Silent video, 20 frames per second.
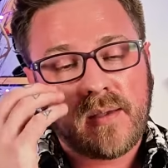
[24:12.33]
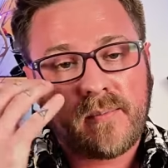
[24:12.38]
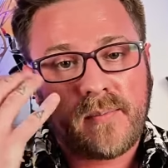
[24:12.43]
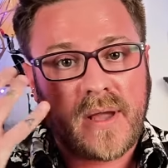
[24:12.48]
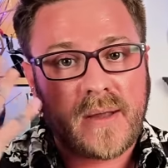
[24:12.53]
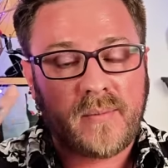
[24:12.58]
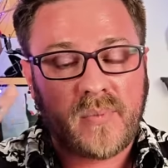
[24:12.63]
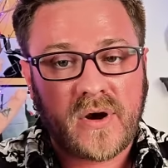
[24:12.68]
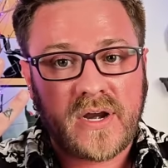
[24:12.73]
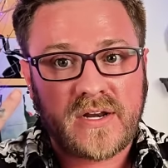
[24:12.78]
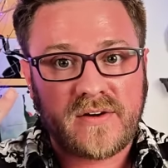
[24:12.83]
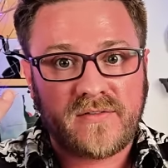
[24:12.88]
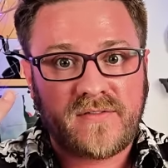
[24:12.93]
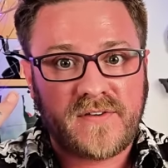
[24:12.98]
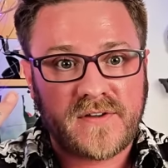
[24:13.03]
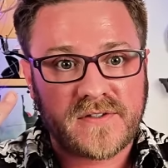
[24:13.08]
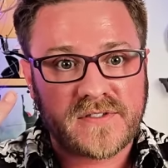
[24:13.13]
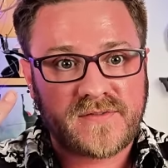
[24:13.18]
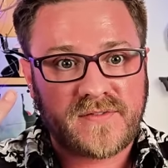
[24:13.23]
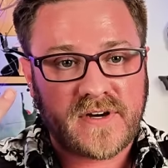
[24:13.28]
my brain
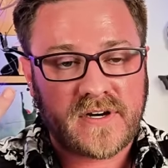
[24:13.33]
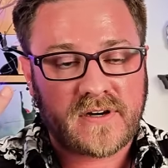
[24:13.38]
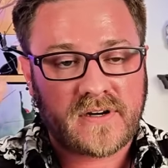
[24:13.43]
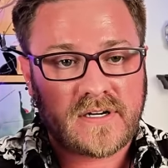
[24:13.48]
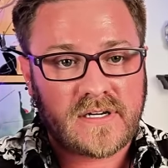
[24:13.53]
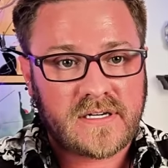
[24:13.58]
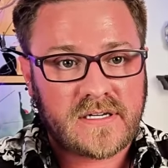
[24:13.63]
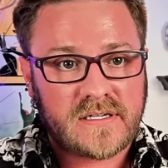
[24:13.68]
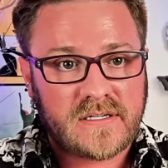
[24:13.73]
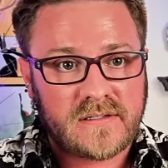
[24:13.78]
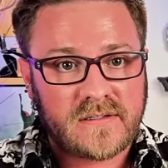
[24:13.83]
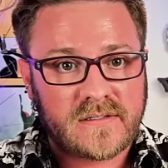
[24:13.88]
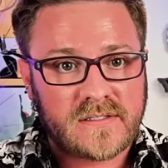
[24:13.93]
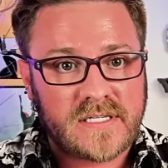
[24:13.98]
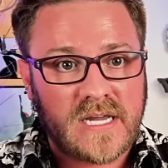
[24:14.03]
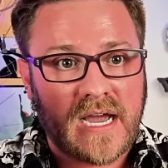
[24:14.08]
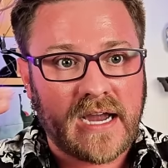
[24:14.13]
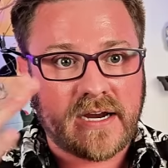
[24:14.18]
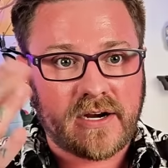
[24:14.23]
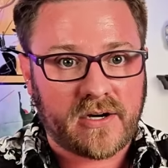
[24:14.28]
feels very
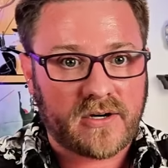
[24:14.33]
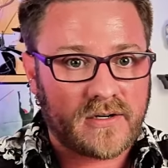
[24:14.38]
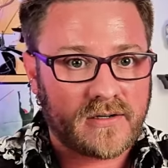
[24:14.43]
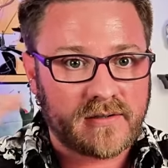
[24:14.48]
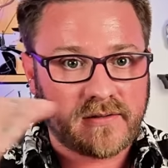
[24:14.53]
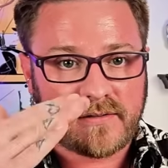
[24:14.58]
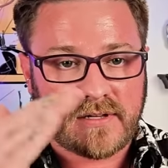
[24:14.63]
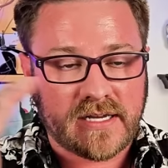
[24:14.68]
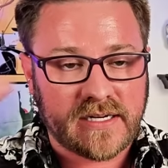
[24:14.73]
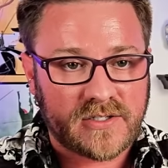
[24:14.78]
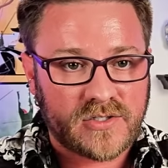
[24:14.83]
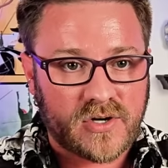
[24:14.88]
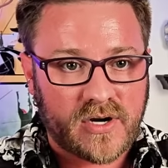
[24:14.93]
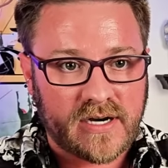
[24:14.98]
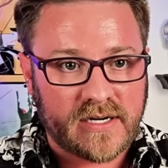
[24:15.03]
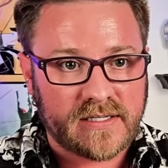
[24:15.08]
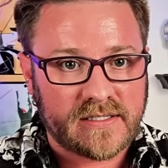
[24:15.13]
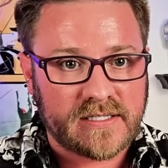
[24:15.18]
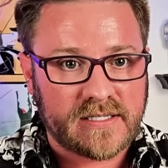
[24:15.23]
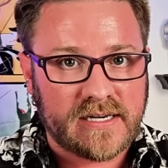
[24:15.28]
tired, like
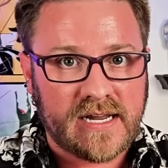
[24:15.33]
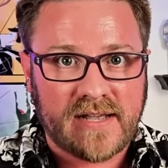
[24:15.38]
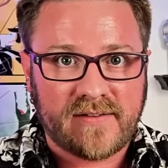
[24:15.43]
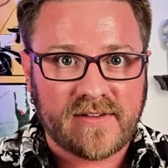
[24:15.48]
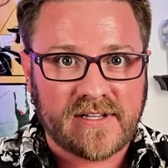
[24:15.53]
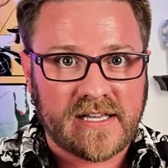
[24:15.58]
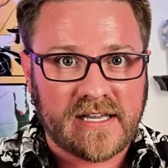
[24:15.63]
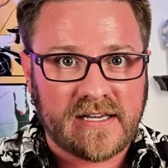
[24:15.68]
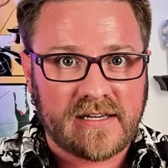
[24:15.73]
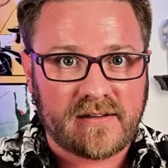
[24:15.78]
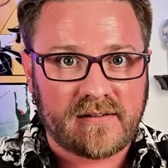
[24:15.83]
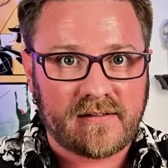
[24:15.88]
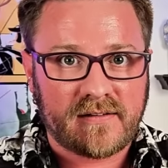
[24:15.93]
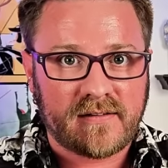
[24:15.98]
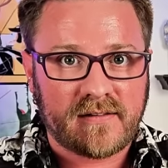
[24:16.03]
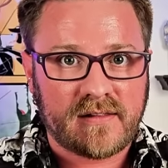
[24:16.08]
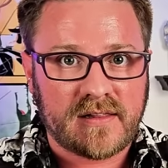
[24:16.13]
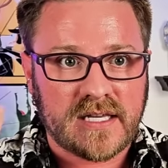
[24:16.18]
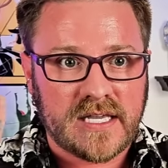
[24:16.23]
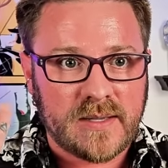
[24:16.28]
trying to navigate
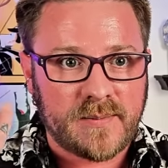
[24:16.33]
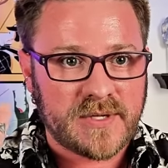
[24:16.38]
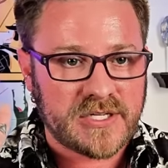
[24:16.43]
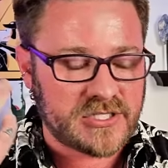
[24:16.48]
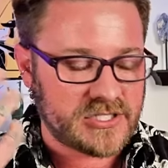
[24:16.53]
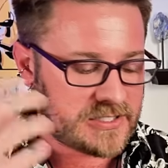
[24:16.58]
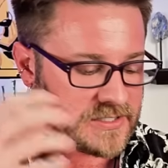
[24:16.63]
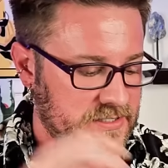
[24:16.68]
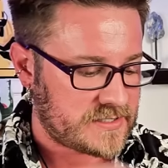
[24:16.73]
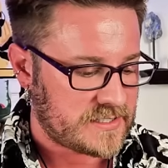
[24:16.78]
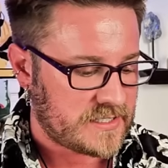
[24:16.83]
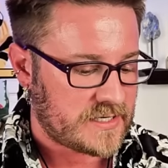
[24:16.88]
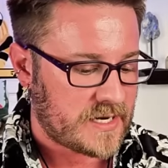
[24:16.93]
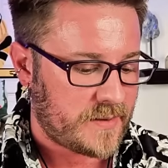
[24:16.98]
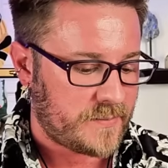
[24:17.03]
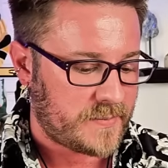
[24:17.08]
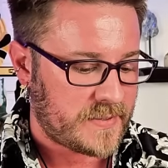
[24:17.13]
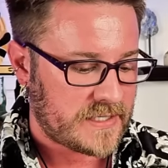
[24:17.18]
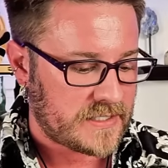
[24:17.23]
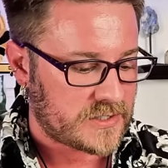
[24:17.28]
the images that
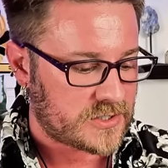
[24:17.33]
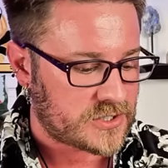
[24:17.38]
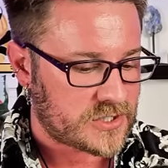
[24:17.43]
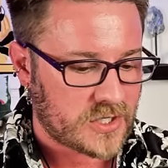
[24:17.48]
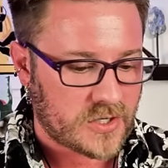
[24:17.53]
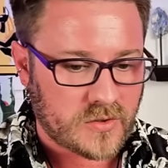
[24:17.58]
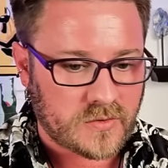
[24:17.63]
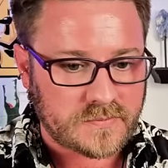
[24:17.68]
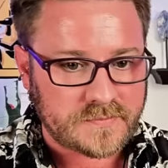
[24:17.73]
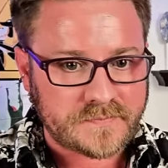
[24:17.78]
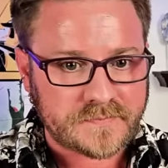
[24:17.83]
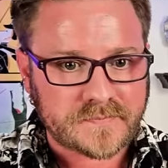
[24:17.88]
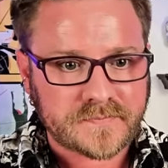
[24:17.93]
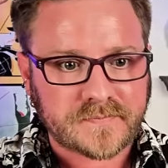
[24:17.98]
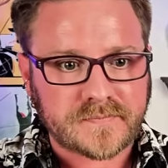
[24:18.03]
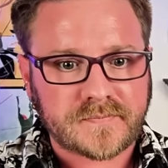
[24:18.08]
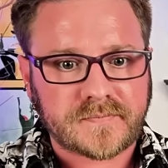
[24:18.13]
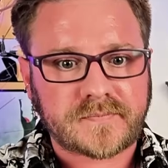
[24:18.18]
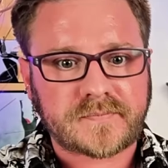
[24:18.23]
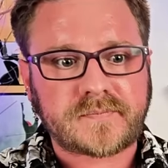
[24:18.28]
I'm being shown.
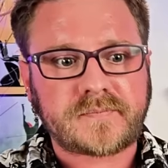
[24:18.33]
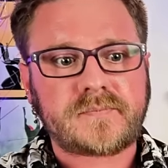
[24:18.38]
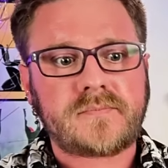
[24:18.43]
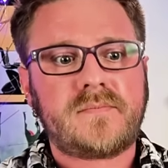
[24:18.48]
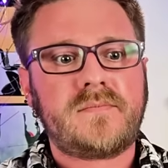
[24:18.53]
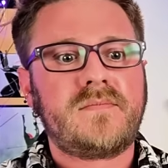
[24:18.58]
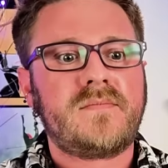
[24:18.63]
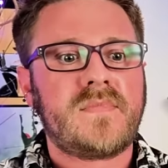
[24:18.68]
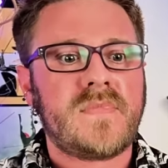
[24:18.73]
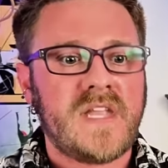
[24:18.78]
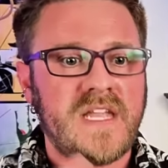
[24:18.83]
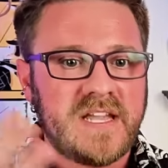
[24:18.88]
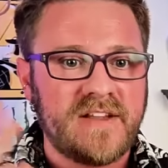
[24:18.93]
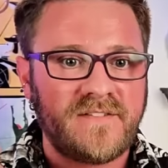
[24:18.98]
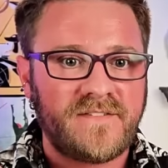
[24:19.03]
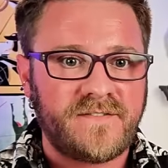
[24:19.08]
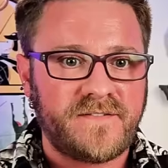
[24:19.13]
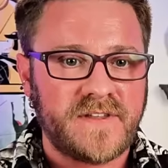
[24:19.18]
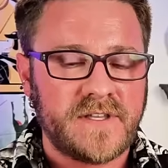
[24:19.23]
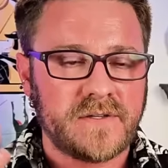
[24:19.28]

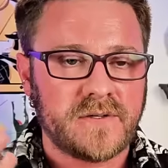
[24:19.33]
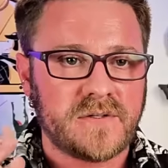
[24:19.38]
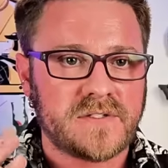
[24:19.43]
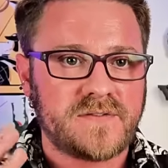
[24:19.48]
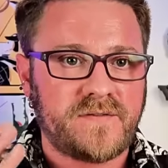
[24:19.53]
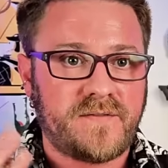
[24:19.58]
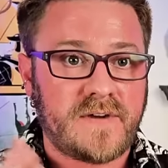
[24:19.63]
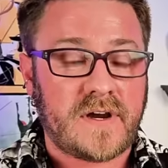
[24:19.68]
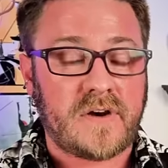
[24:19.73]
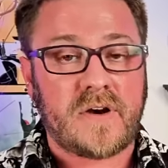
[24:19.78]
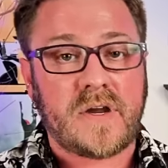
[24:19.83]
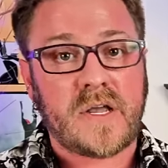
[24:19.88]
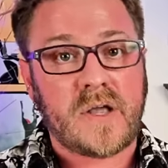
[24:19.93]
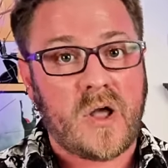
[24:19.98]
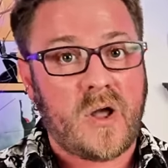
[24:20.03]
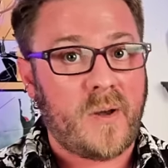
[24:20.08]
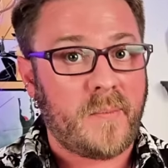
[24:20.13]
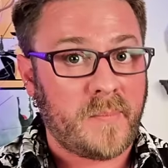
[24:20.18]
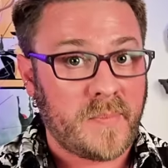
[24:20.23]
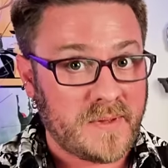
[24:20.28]
It feels very
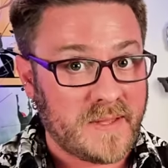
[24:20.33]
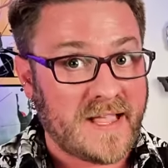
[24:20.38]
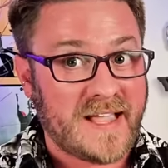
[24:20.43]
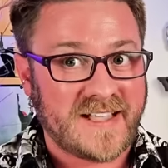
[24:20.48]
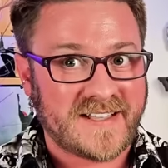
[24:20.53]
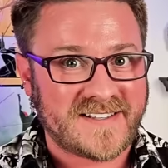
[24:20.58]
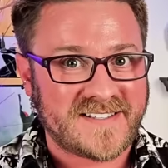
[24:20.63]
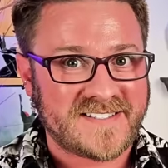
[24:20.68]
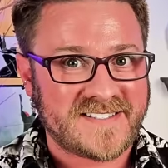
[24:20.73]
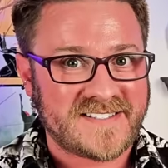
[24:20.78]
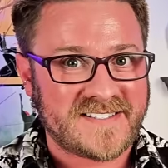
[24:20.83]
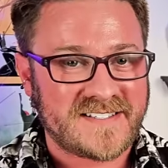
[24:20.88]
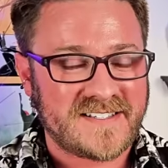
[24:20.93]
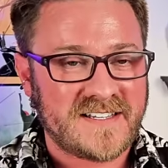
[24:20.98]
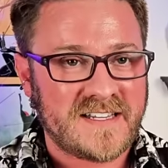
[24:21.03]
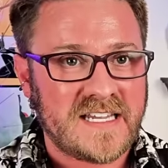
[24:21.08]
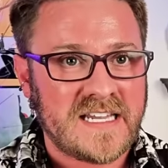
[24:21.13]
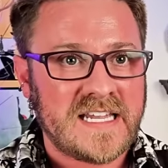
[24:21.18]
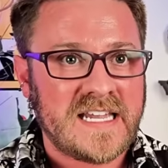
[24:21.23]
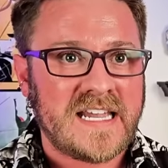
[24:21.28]
complex.
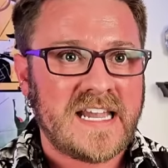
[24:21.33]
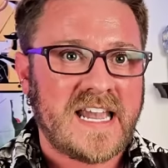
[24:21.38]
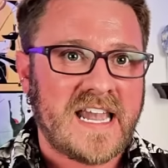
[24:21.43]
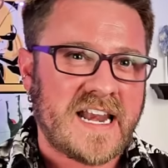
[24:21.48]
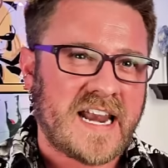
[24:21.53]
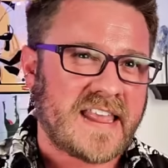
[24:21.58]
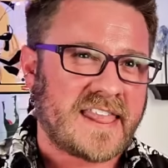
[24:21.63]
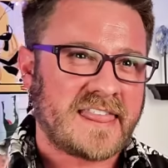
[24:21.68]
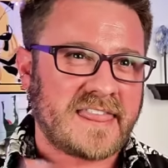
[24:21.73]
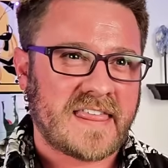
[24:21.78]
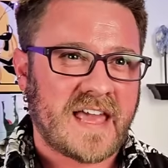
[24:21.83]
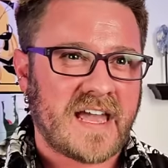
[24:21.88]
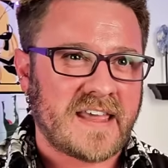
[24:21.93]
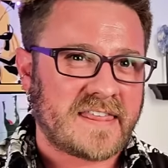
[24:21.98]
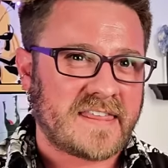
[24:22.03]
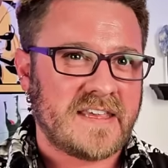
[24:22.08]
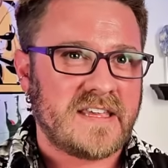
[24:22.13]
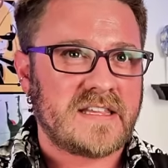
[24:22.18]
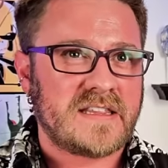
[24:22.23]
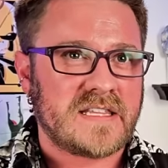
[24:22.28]
And I
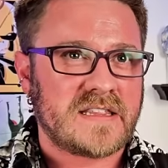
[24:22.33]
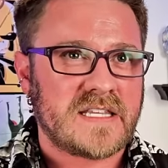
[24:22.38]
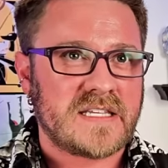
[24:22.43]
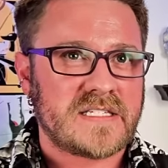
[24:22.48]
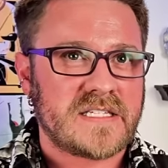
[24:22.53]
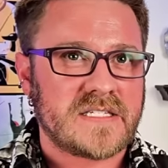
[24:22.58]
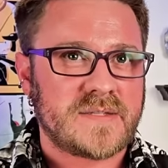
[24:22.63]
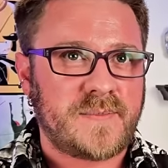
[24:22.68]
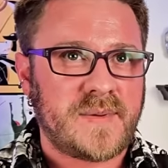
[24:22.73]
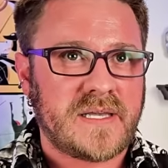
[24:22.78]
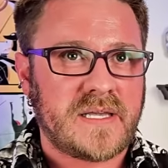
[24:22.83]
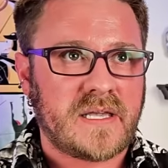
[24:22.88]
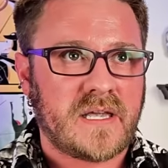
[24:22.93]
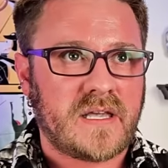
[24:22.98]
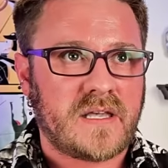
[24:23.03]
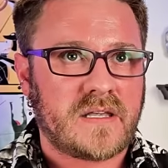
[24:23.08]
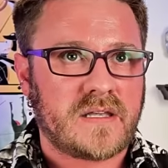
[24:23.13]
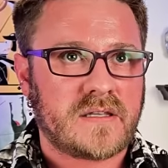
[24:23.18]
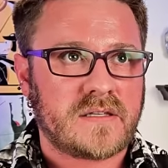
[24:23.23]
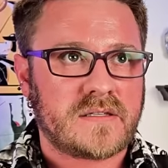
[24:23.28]
think that this is
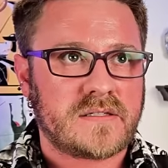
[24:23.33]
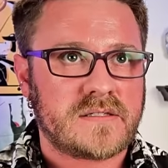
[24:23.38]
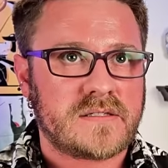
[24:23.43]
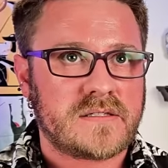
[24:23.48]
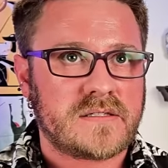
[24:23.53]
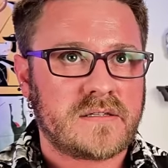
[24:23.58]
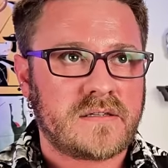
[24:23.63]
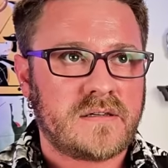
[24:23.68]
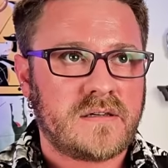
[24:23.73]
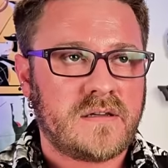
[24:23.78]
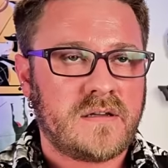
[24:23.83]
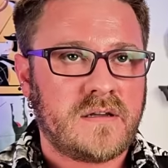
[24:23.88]
because,